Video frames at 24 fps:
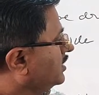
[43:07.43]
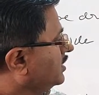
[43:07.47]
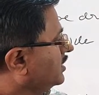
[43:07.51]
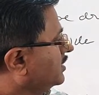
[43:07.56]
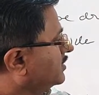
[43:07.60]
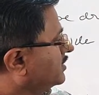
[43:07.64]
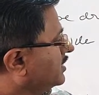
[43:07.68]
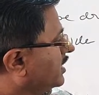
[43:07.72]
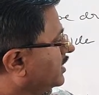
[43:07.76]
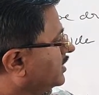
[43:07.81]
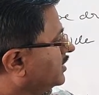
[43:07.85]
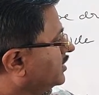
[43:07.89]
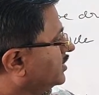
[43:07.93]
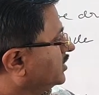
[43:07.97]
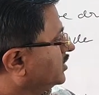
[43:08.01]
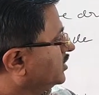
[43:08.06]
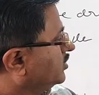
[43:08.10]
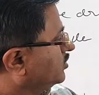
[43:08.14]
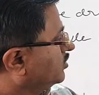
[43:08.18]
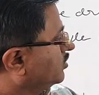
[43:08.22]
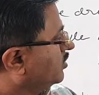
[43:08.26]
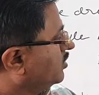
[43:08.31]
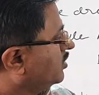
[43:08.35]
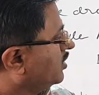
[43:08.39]
That is DO
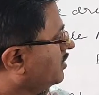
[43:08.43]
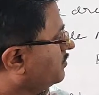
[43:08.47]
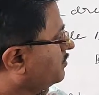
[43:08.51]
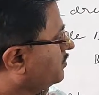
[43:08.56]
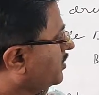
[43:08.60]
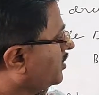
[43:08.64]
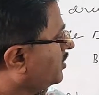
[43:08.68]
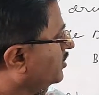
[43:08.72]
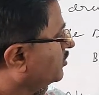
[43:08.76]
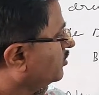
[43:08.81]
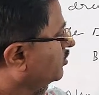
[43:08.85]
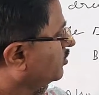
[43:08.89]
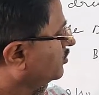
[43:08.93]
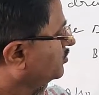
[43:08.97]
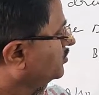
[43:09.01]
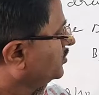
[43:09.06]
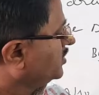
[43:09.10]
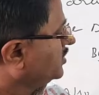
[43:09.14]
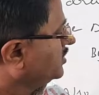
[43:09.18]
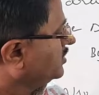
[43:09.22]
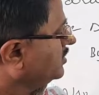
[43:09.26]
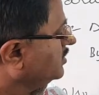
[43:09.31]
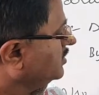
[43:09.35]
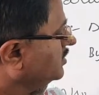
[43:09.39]
upon OB
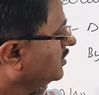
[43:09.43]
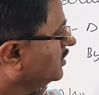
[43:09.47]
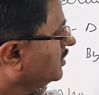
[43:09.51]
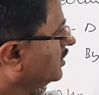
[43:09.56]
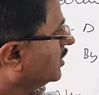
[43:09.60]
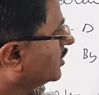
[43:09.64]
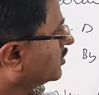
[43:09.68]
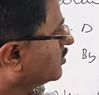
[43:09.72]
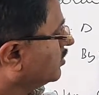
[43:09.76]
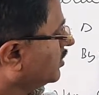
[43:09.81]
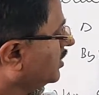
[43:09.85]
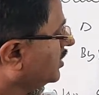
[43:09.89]
equal